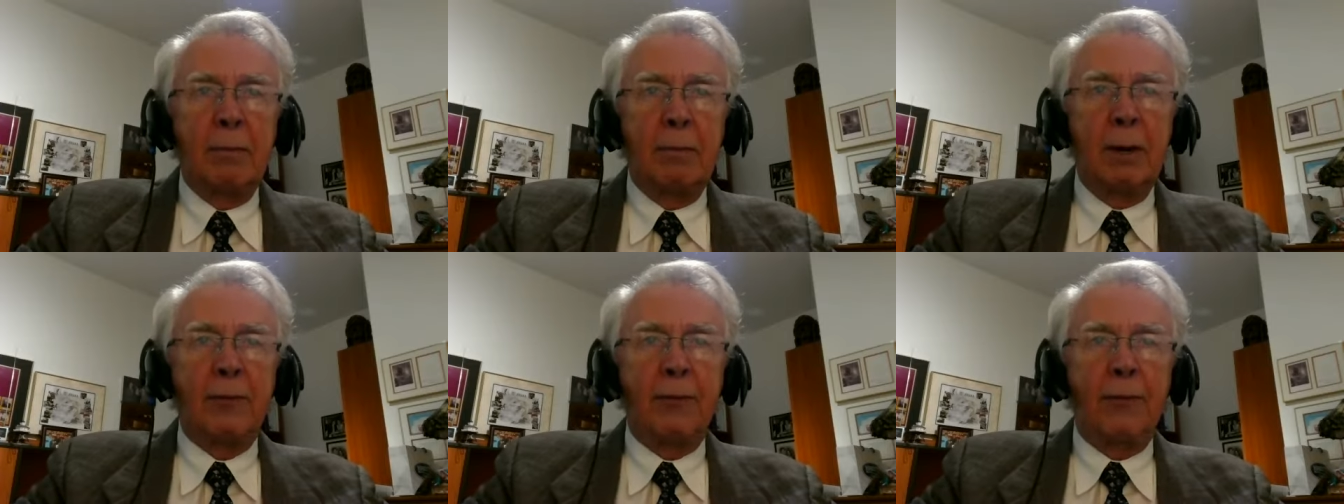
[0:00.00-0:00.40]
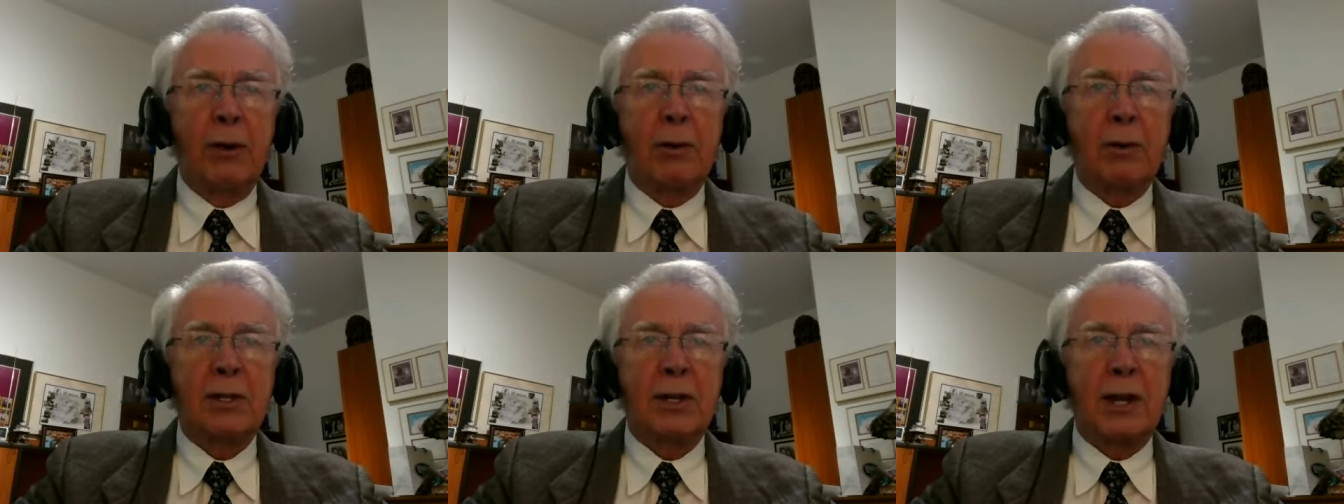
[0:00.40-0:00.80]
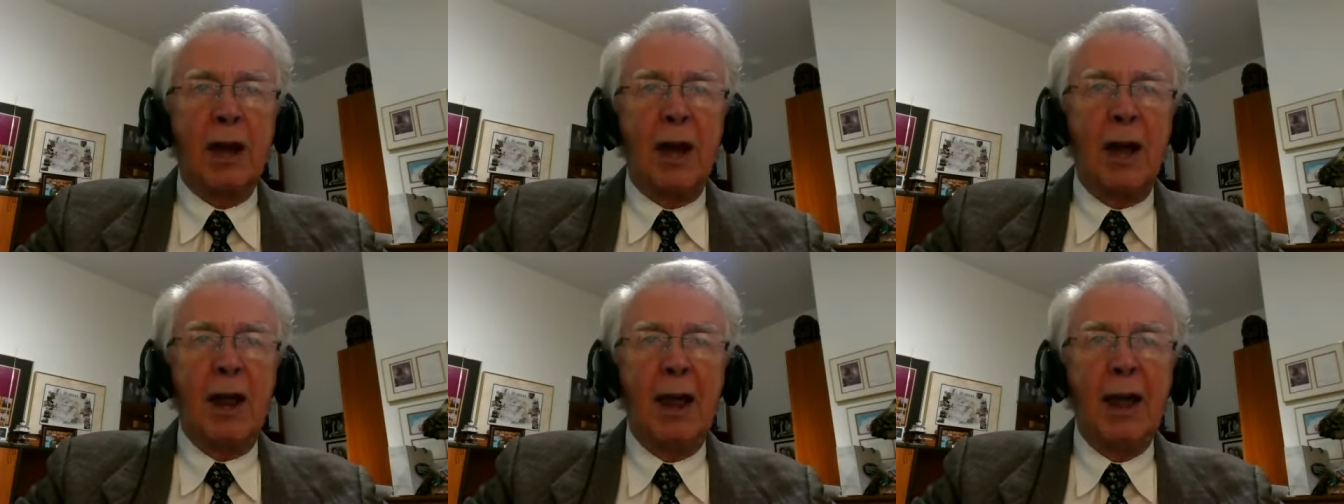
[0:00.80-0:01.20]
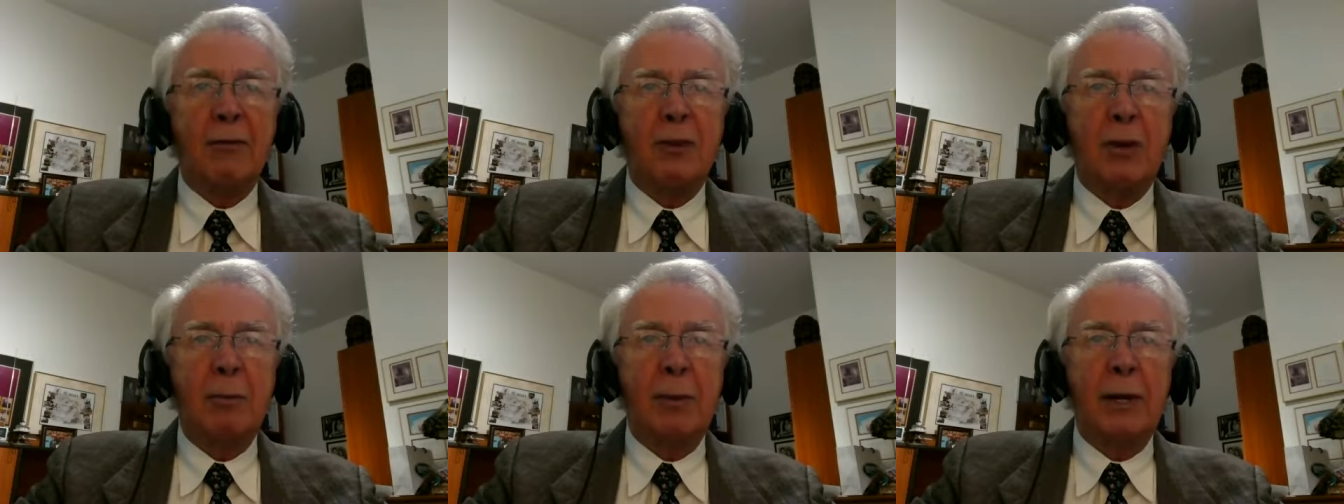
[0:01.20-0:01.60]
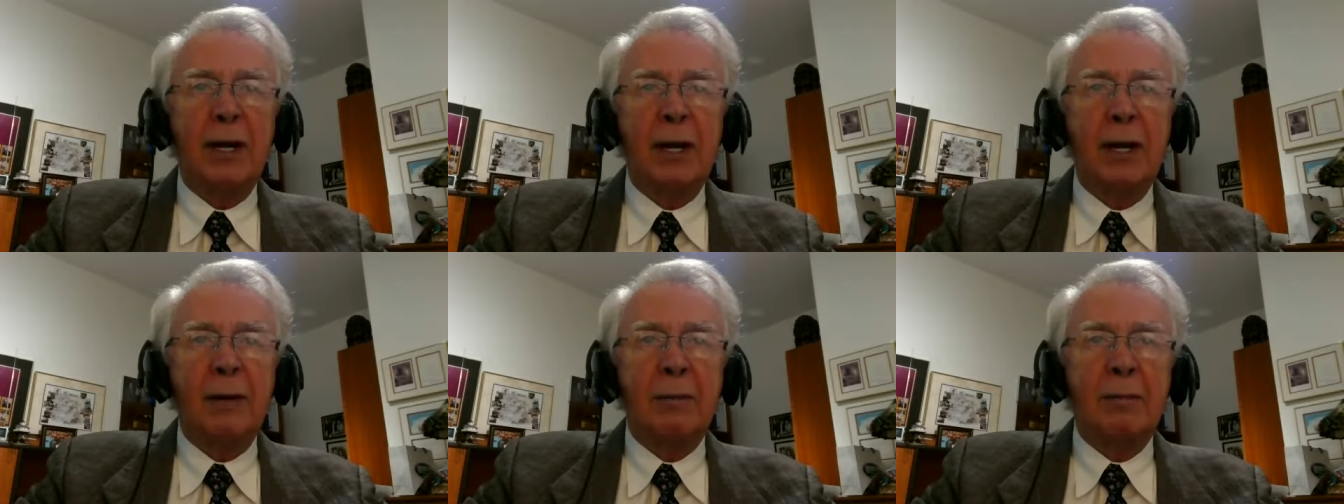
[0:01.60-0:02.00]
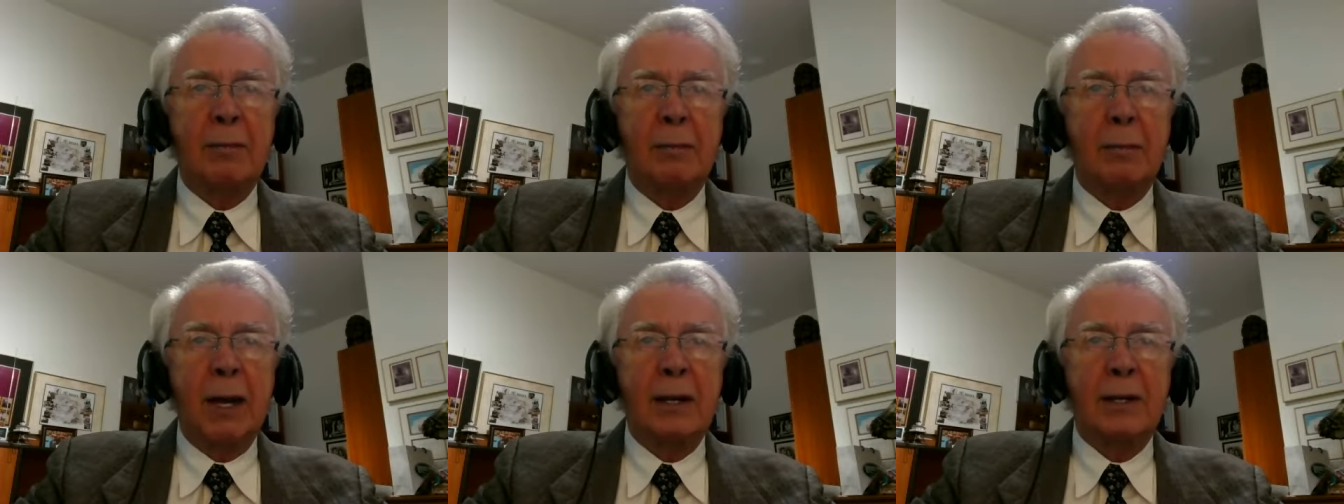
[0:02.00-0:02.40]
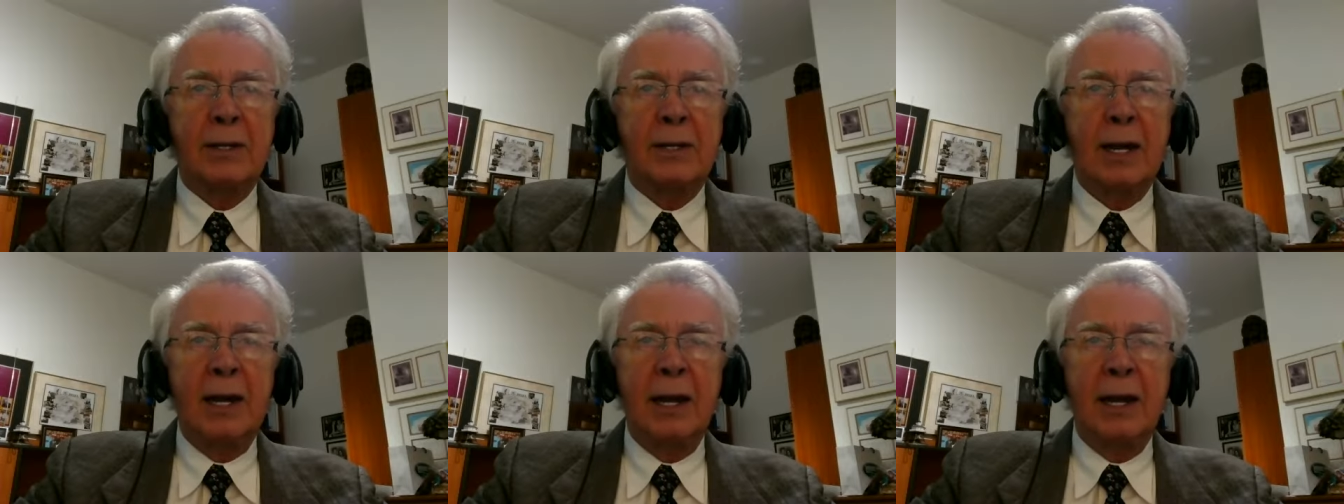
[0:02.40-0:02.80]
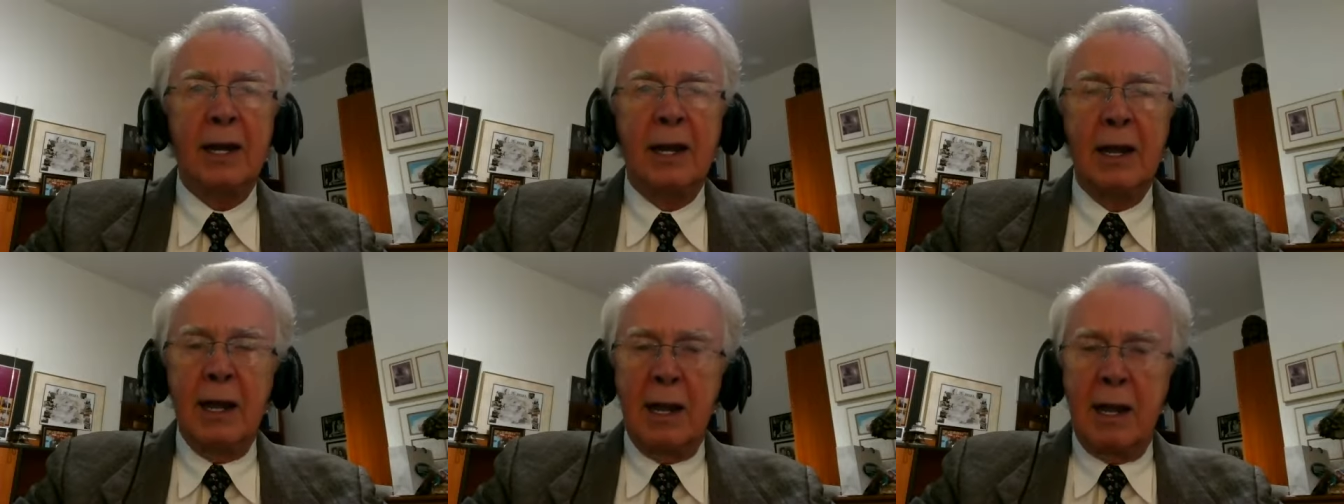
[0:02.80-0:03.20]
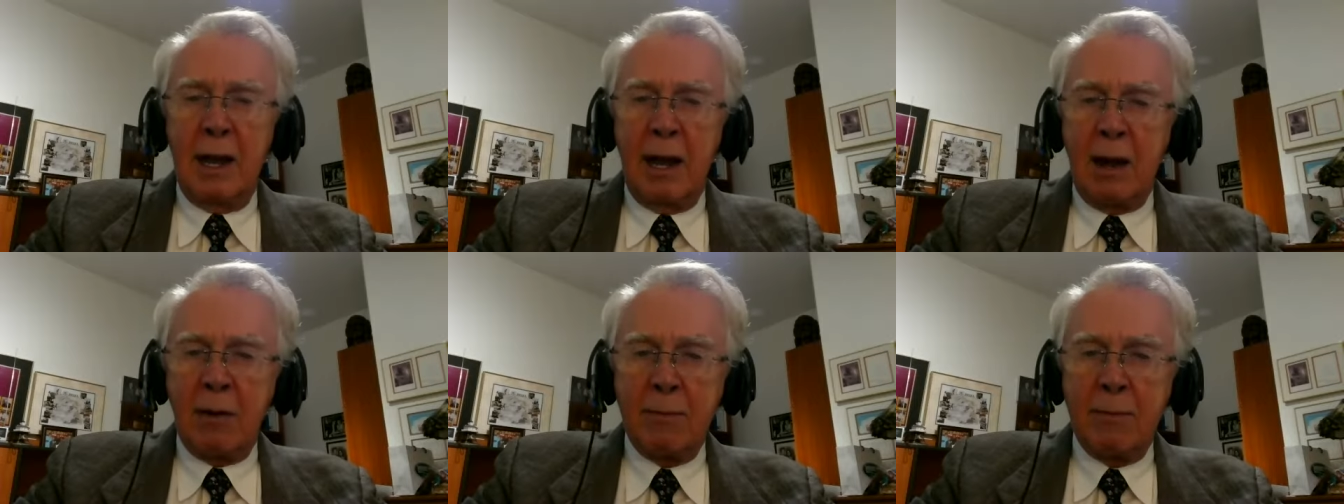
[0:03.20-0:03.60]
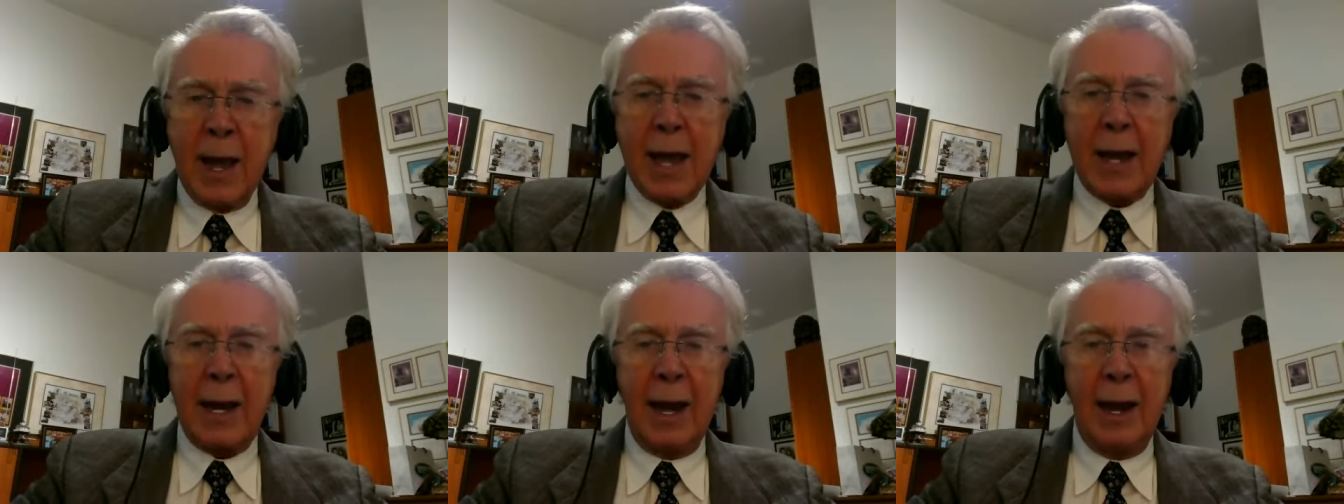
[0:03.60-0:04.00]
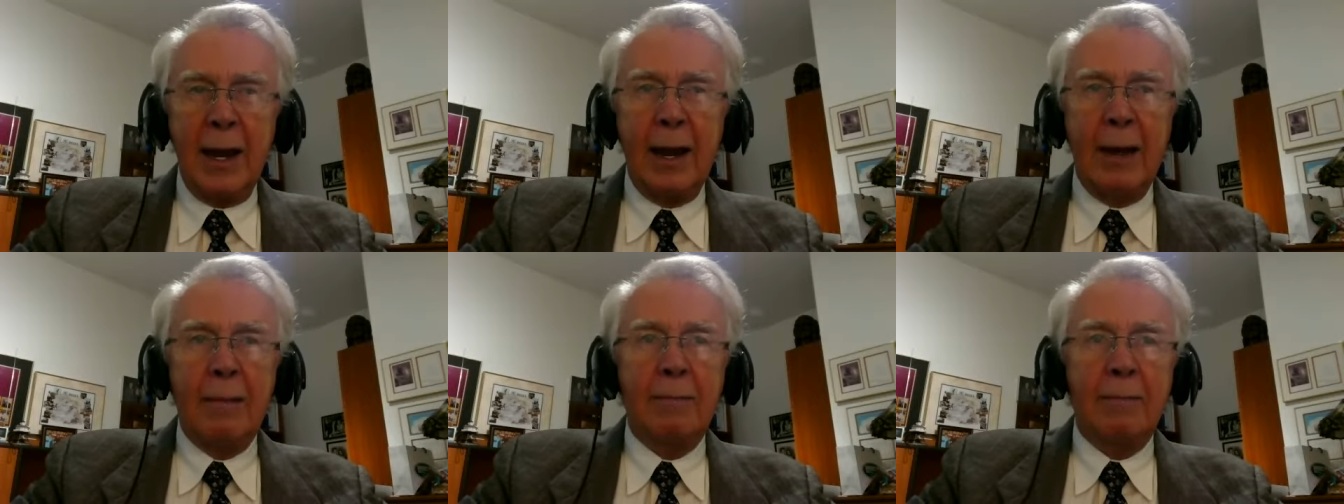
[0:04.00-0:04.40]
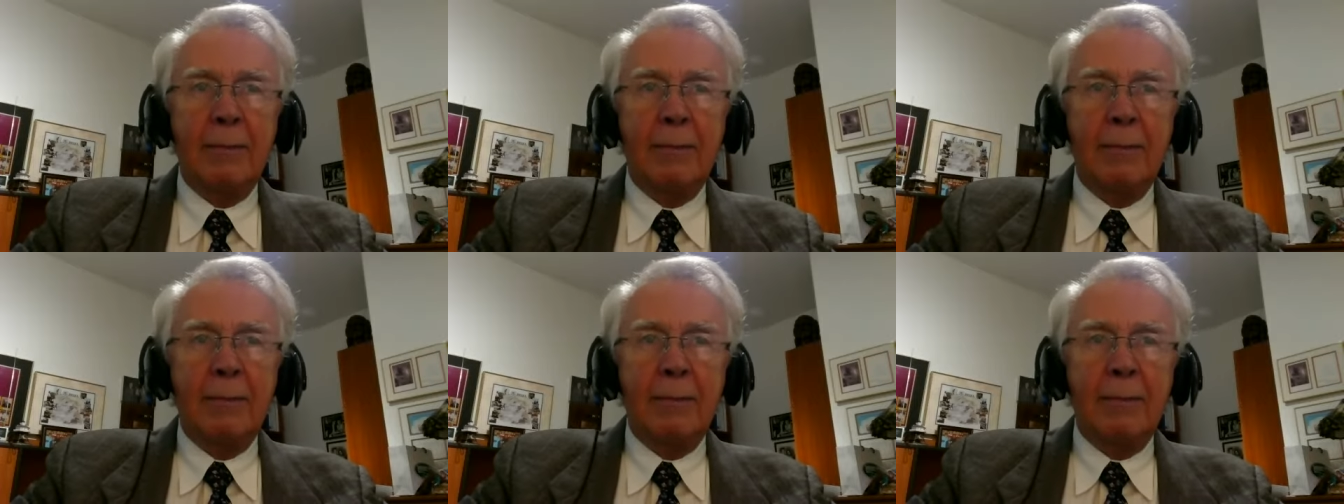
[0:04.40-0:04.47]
But first, I have to begin by saying how mad I am.